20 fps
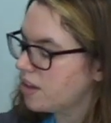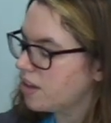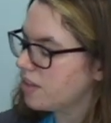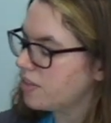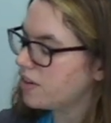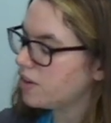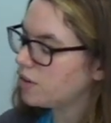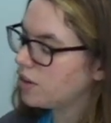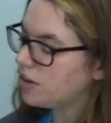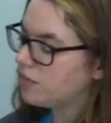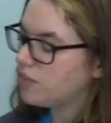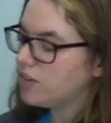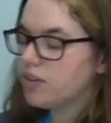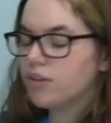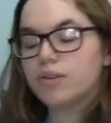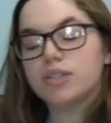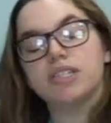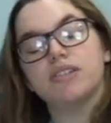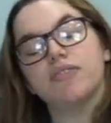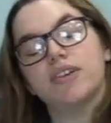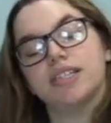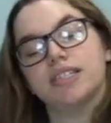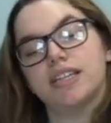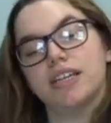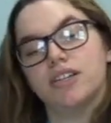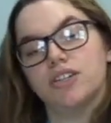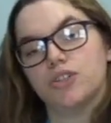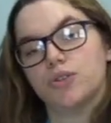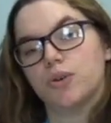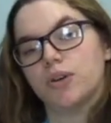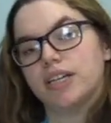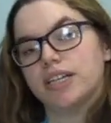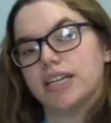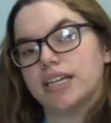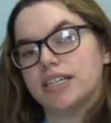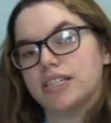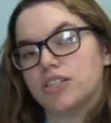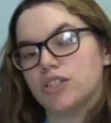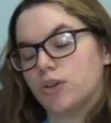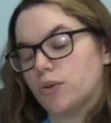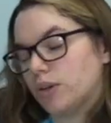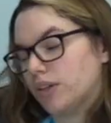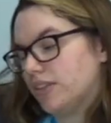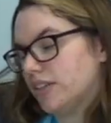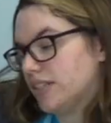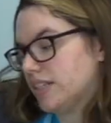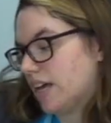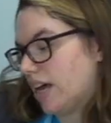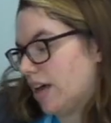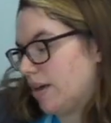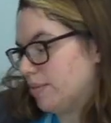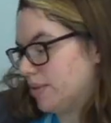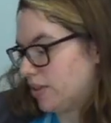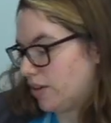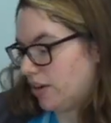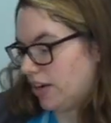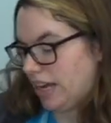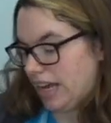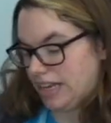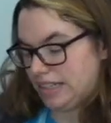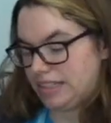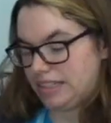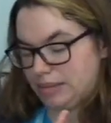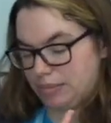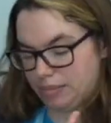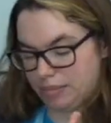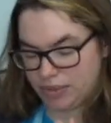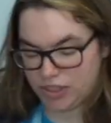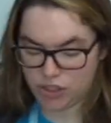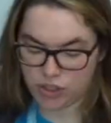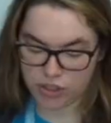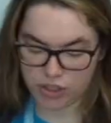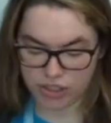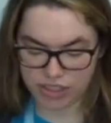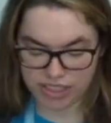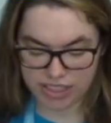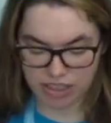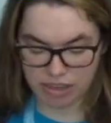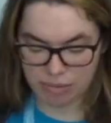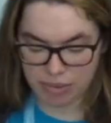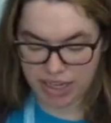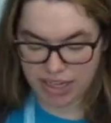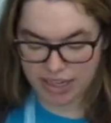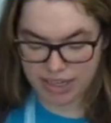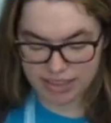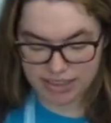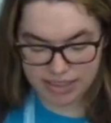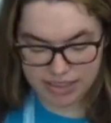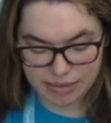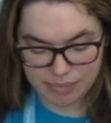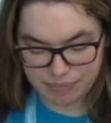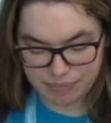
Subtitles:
They're great for those of us that enjoy a nice soak in the tub. Sorry, I had some sugar still on my hands.